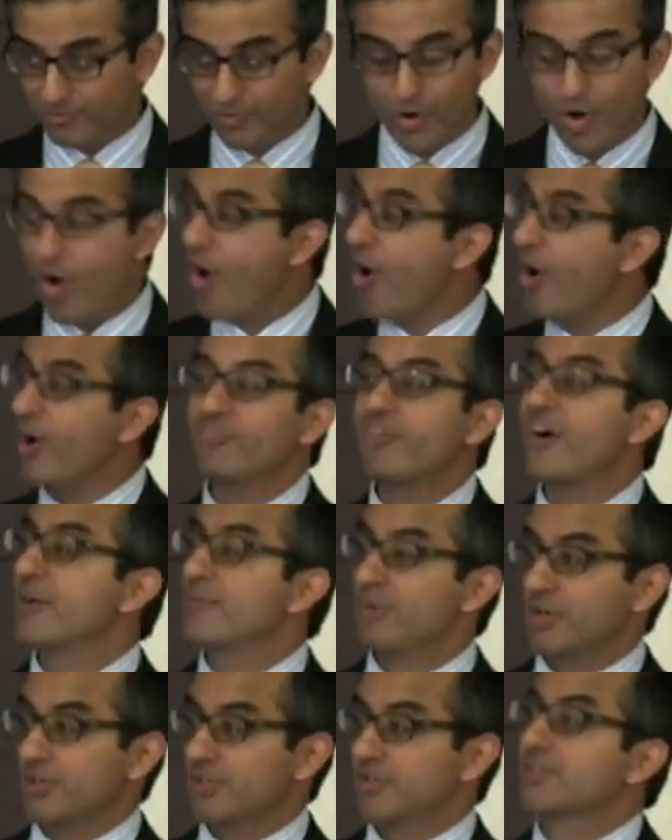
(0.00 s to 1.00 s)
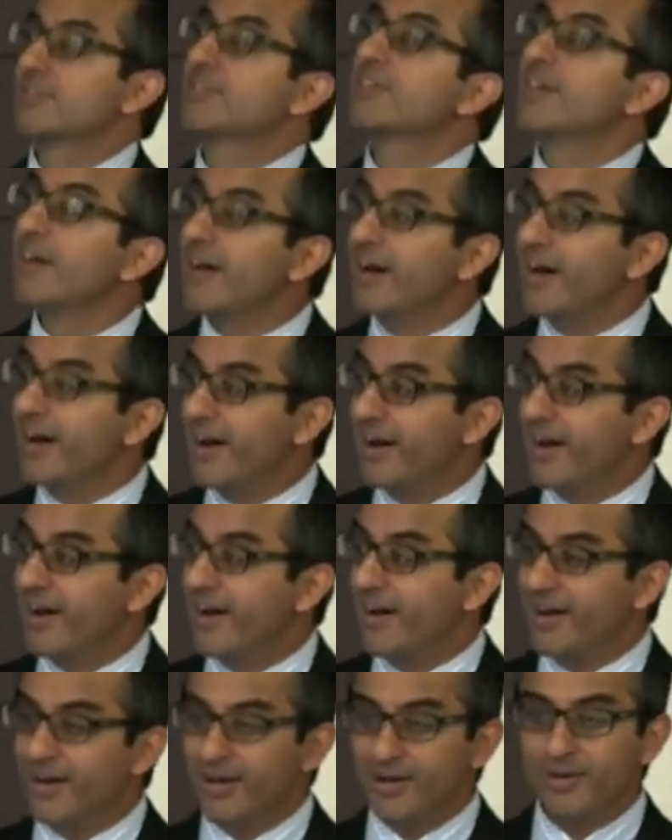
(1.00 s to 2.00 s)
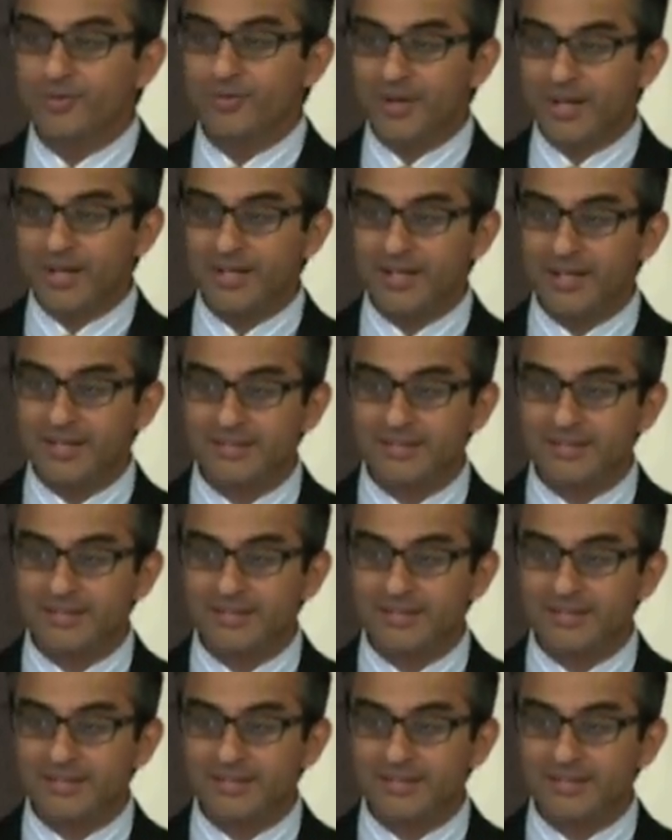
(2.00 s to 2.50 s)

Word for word: Or all my books, uh, right?